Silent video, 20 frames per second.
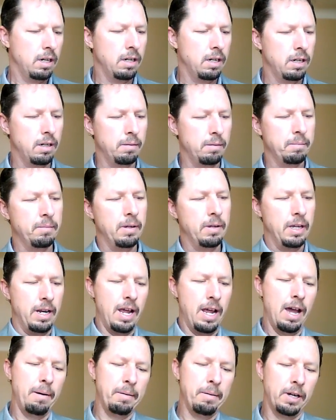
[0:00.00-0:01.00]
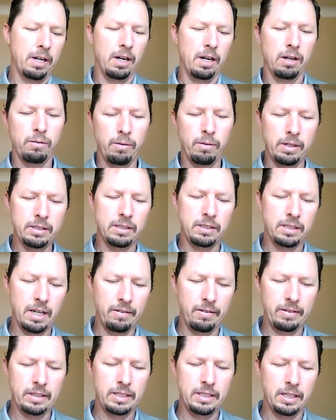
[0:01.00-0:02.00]
um, in Habakkuk
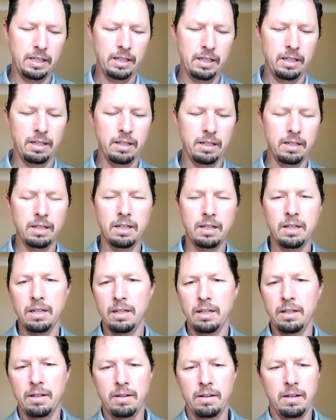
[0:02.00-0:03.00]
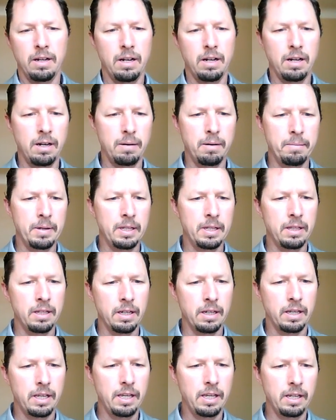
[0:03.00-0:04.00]
117 um, in
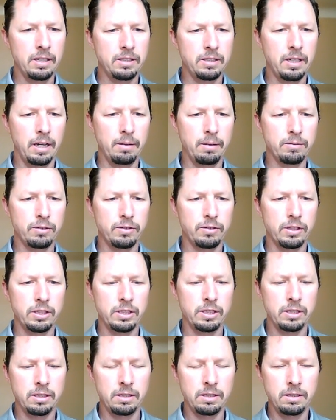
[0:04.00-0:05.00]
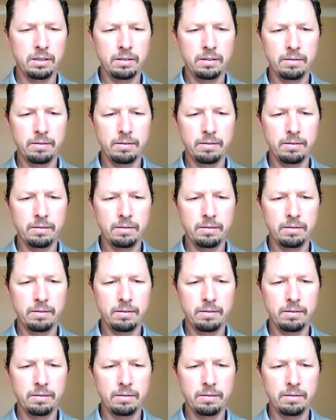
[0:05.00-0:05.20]
the King James Version.